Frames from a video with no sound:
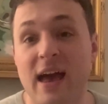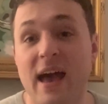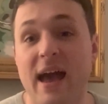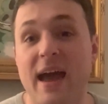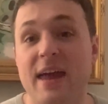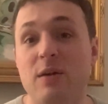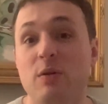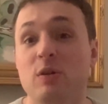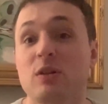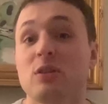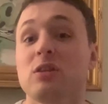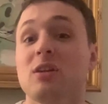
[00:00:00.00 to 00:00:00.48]

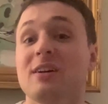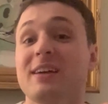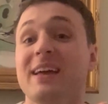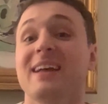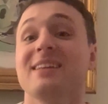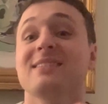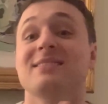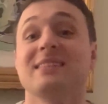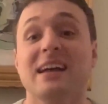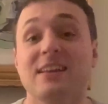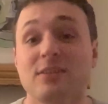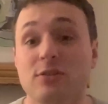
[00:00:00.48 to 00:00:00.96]
And it would look
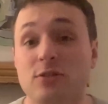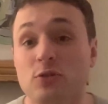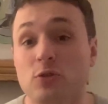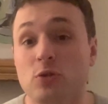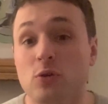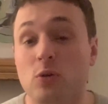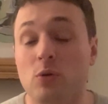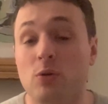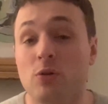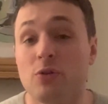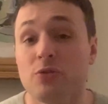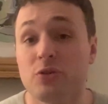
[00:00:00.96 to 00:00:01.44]

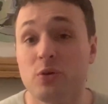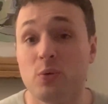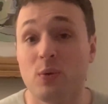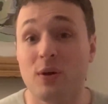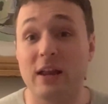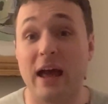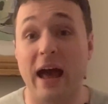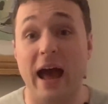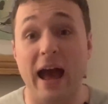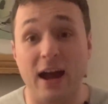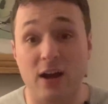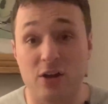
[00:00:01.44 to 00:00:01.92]
identical to
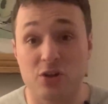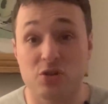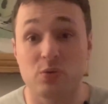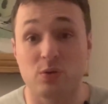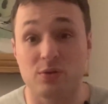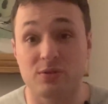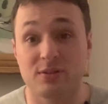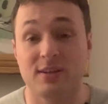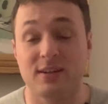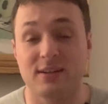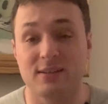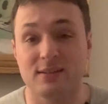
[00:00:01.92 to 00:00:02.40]
what
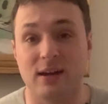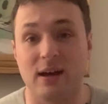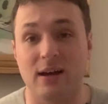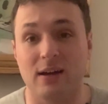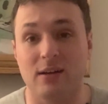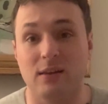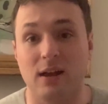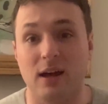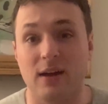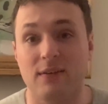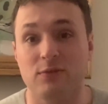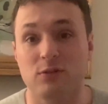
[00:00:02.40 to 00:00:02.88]
actual
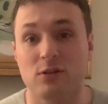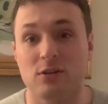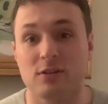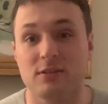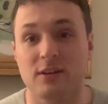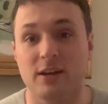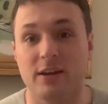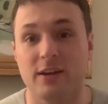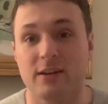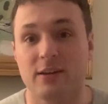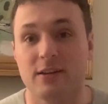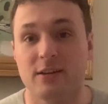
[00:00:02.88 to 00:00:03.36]
TikTok Live looked
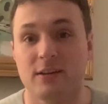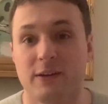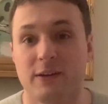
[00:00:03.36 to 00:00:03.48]
like.